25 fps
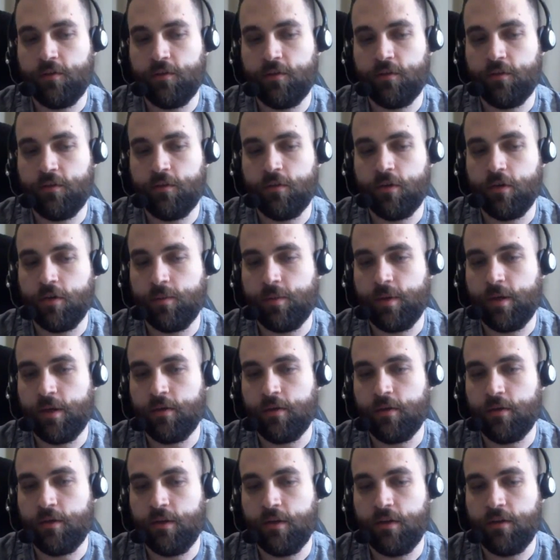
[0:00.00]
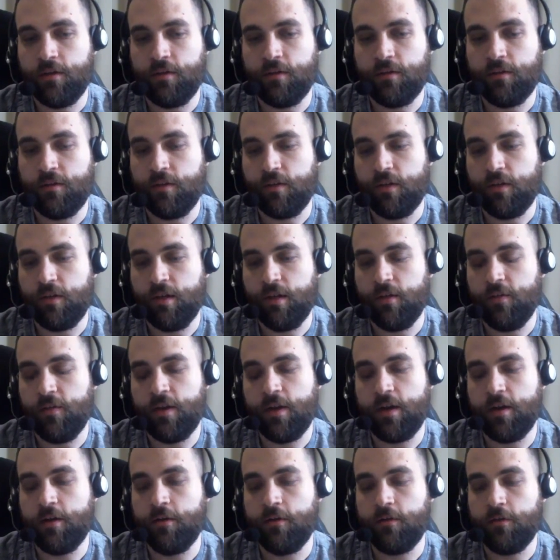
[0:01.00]
to talk about ETC, and
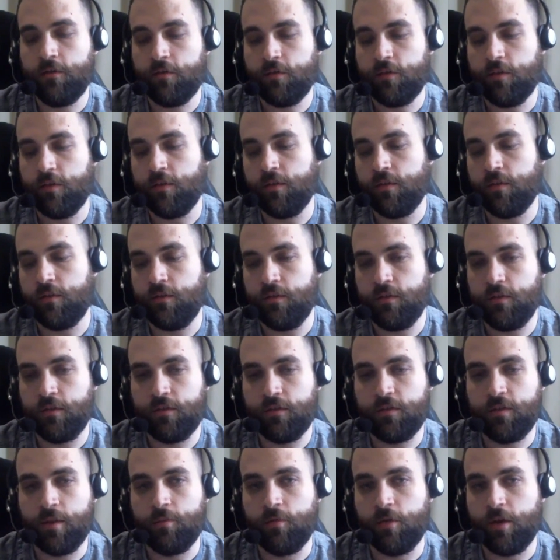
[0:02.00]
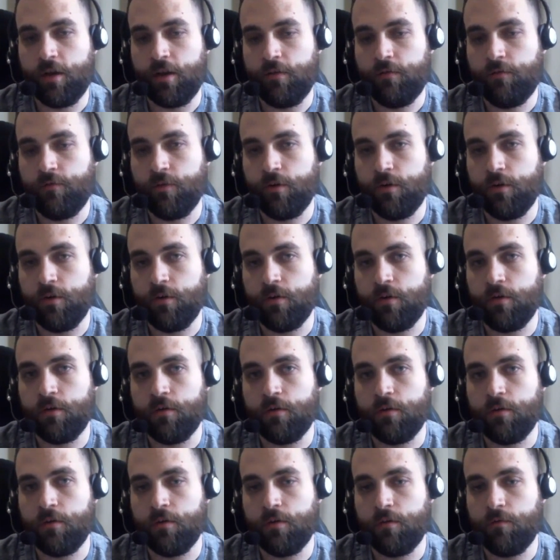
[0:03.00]
then I'd use the subreddit
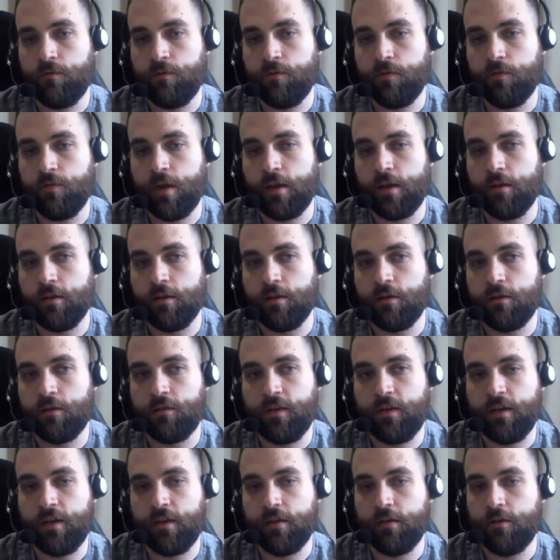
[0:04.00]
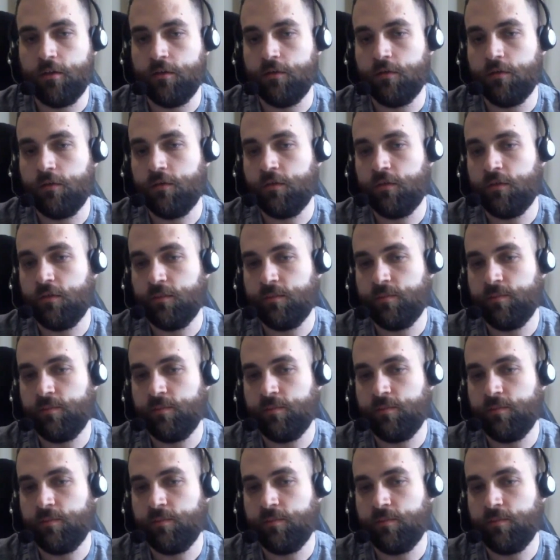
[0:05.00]
for regular daily news.